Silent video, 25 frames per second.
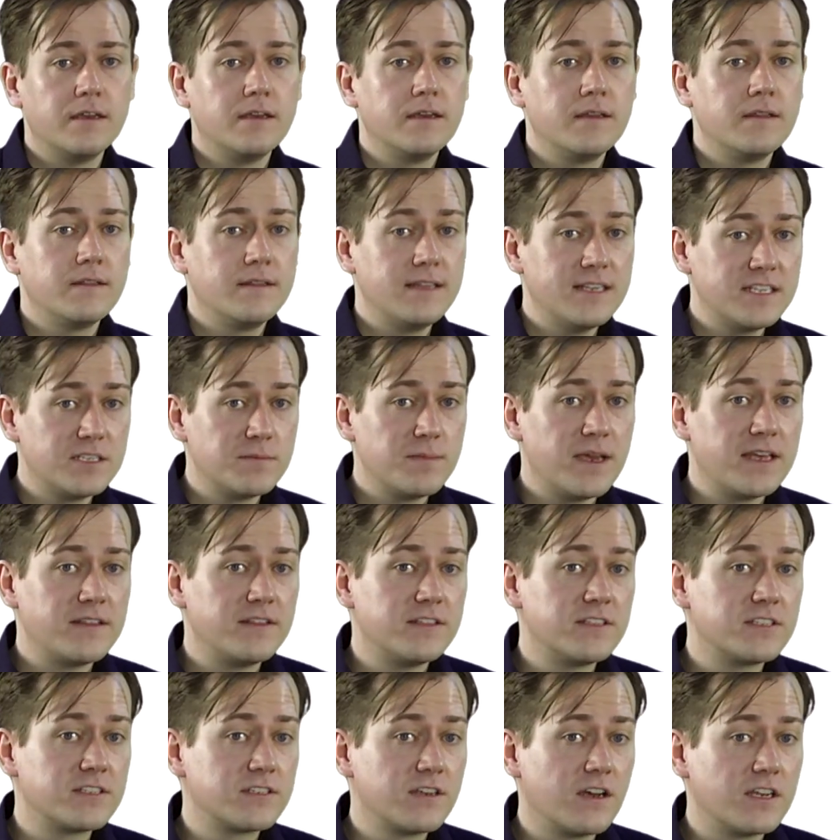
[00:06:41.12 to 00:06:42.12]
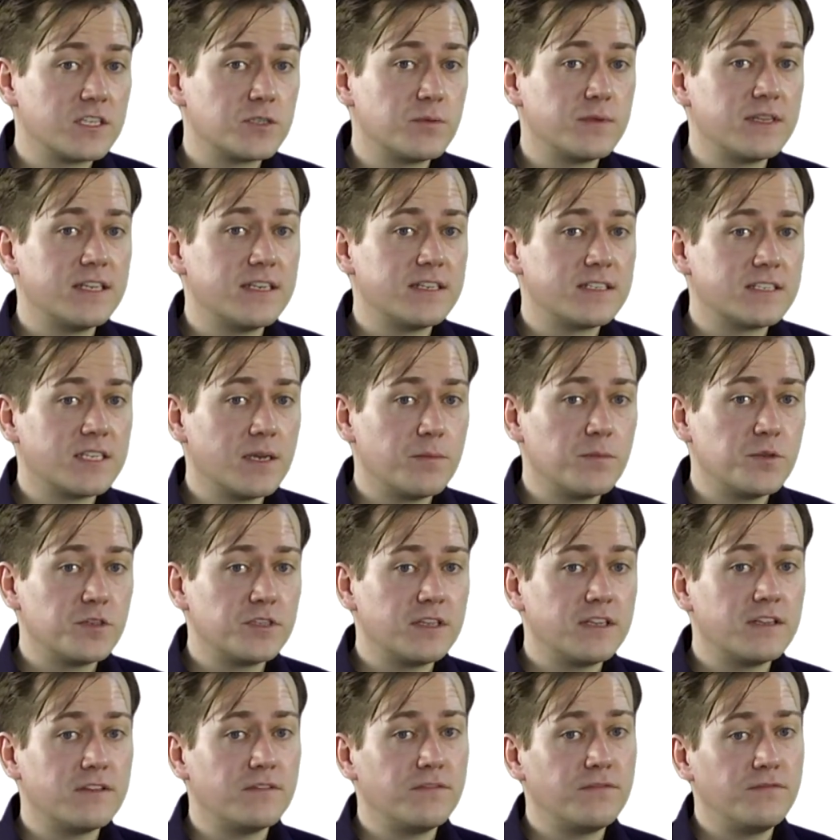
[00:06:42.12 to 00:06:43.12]
This method starts with the assumption
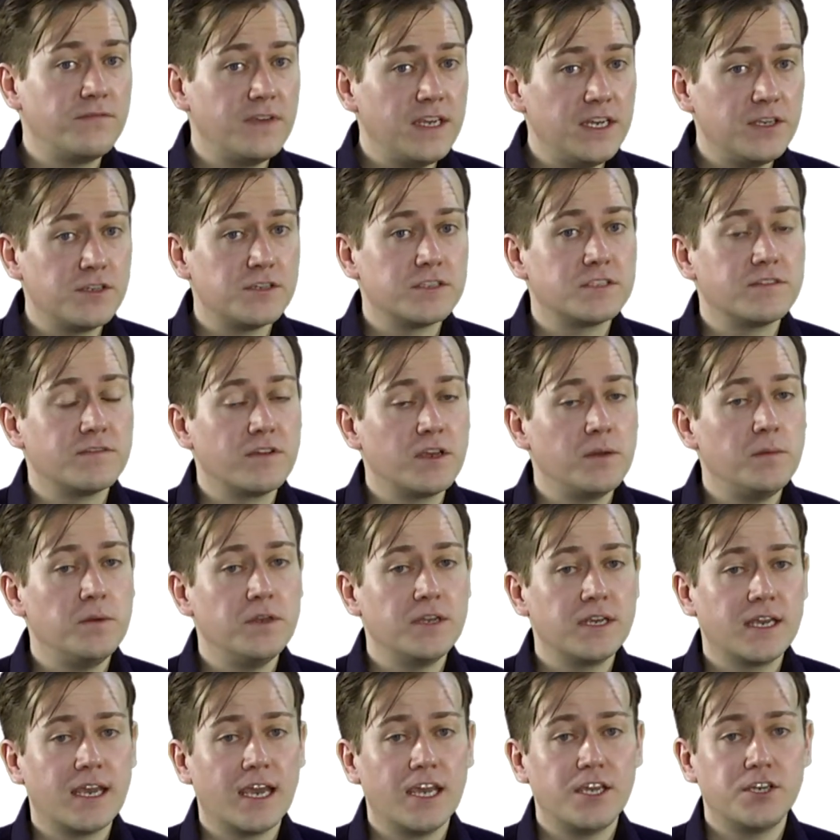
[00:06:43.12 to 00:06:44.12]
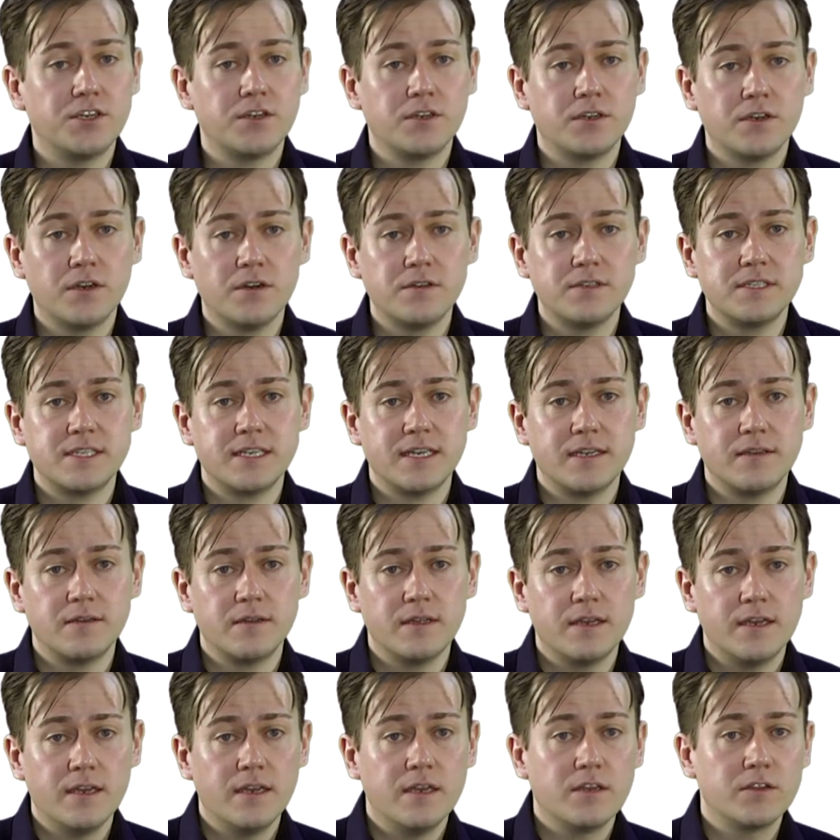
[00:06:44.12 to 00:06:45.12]
that the features of communication content,
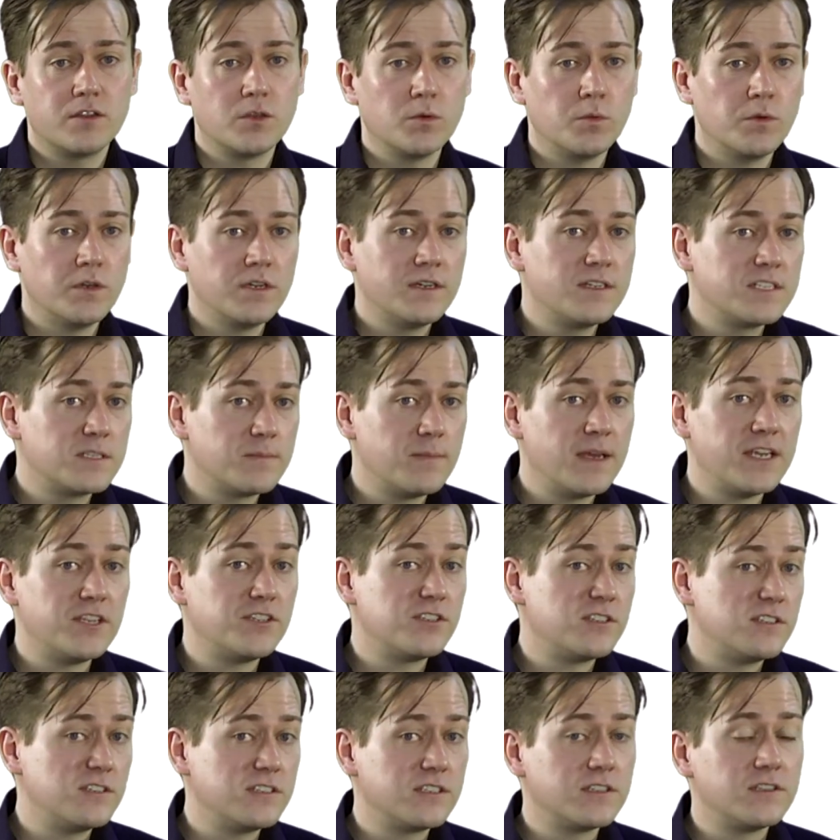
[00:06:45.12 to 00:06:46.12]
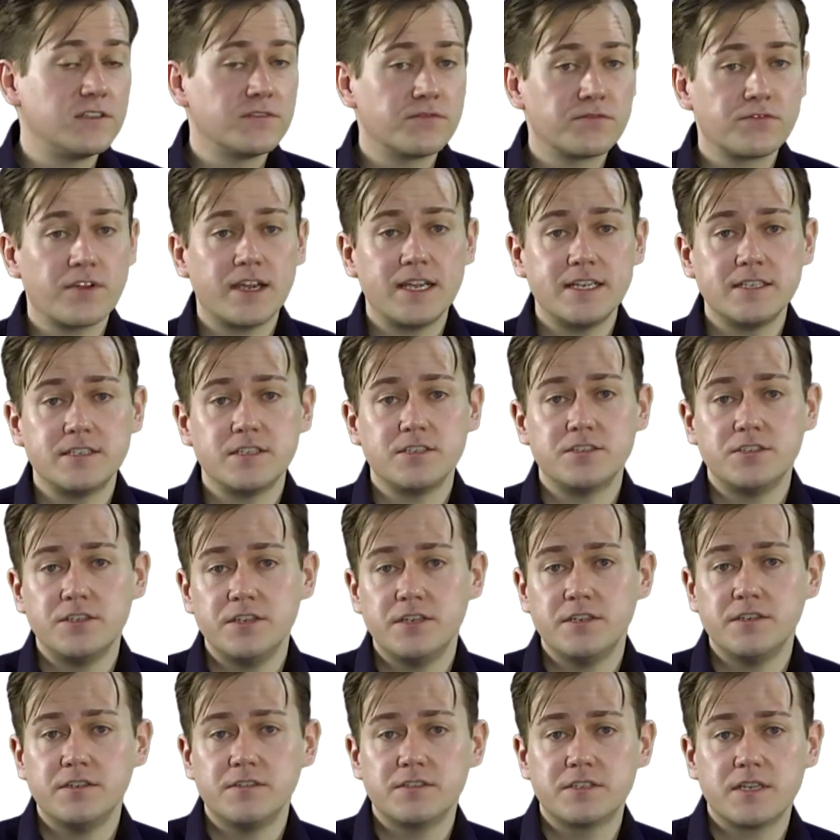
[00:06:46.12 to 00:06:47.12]
the words mentioned and the phrases
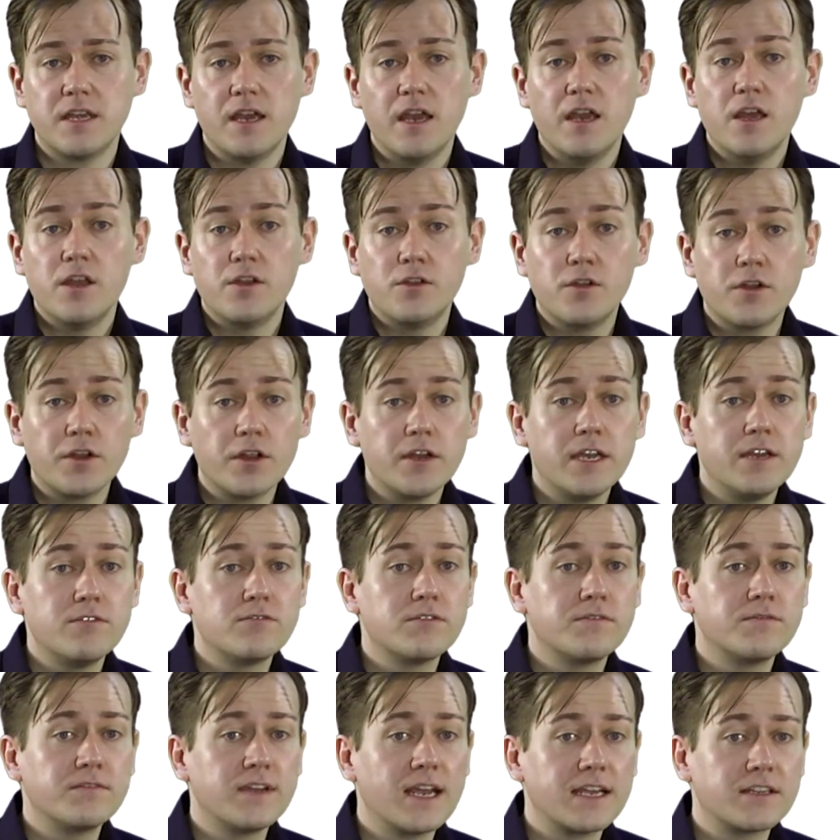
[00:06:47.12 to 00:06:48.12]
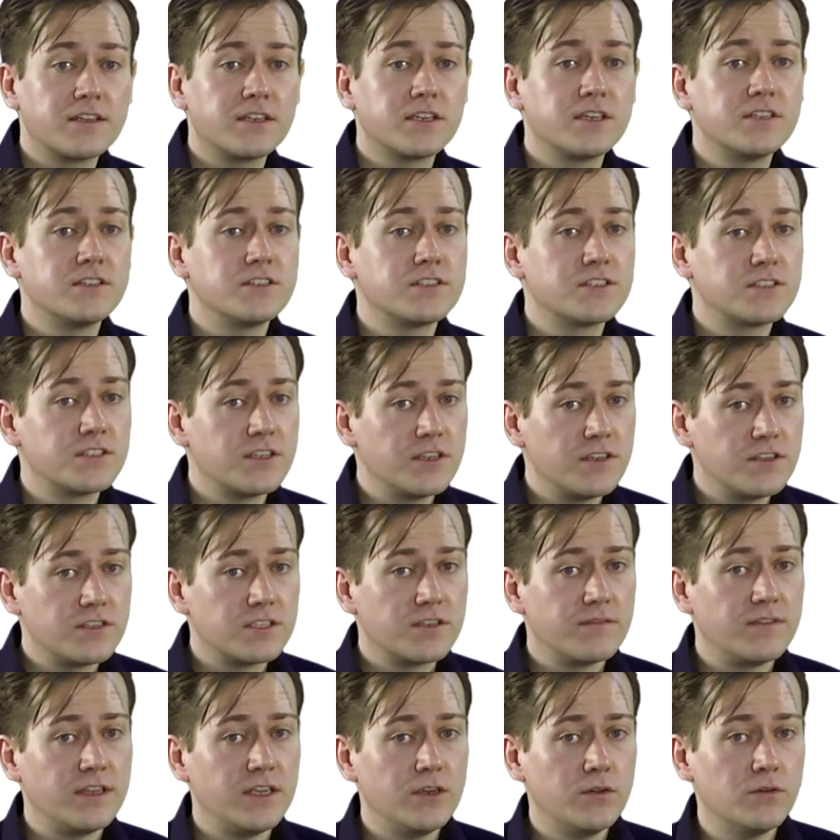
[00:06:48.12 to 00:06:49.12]
used, not only reflect the concerns of
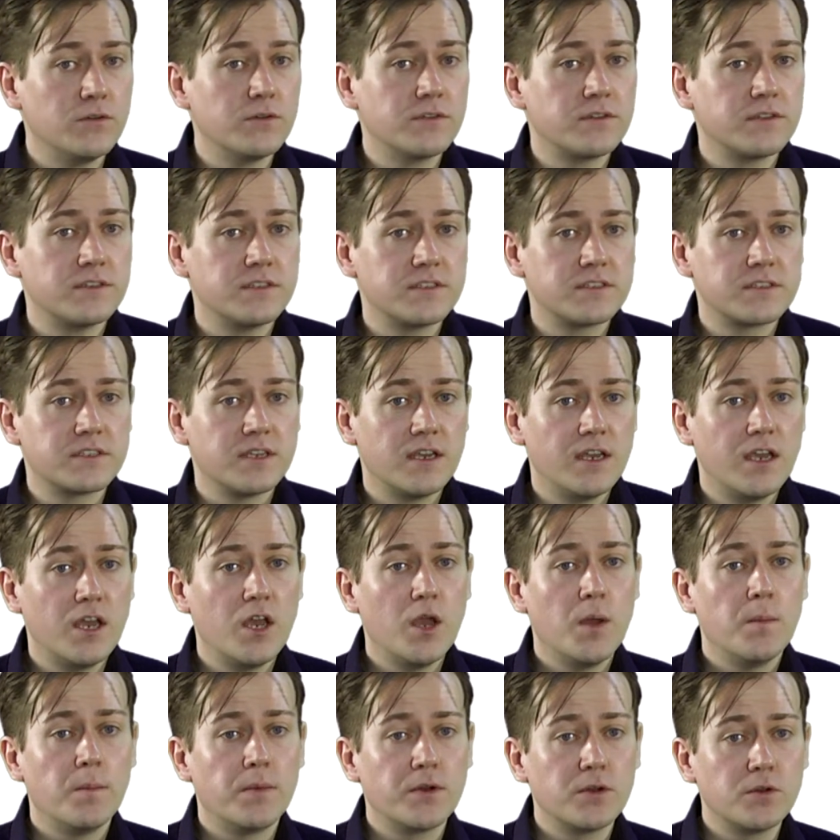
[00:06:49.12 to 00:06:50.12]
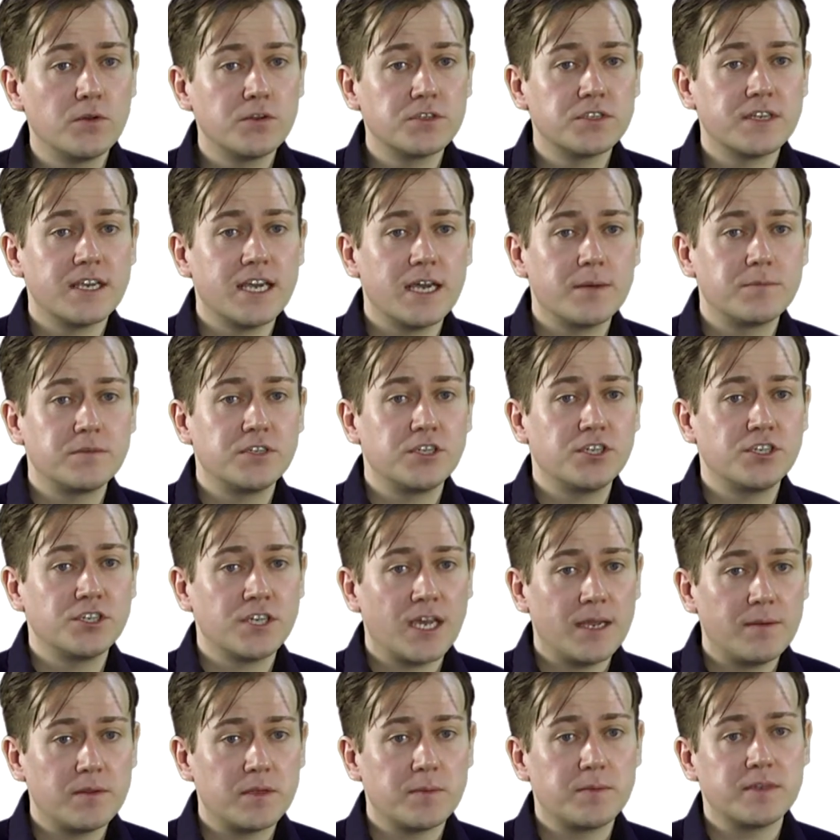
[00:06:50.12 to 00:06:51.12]
the authors, but also help to
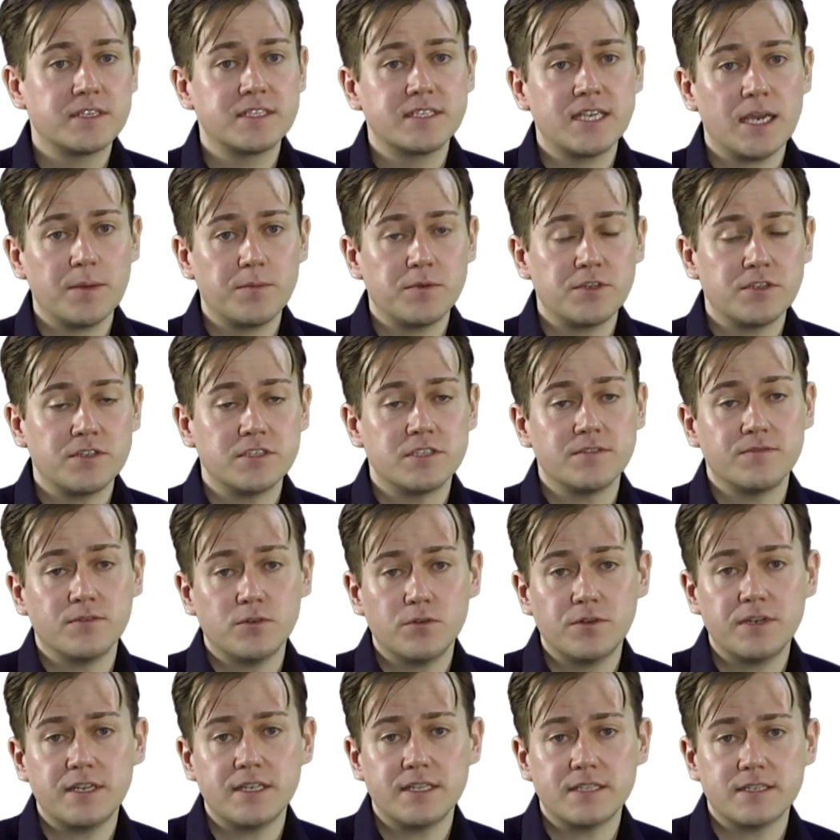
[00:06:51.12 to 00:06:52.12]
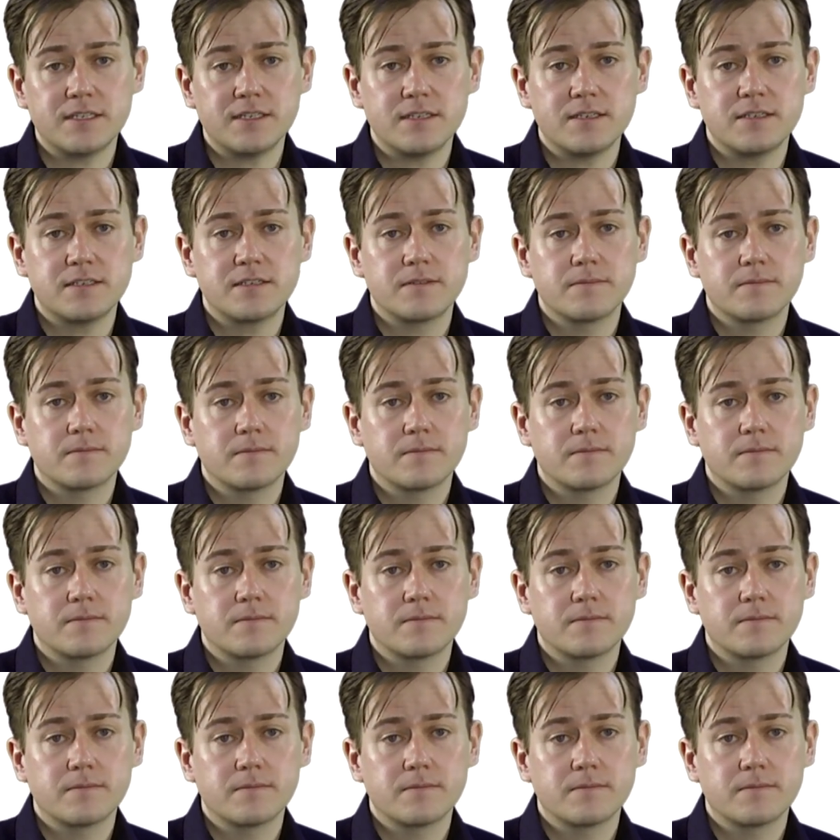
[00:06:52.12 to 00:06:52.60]
shape the perceptions of audiences.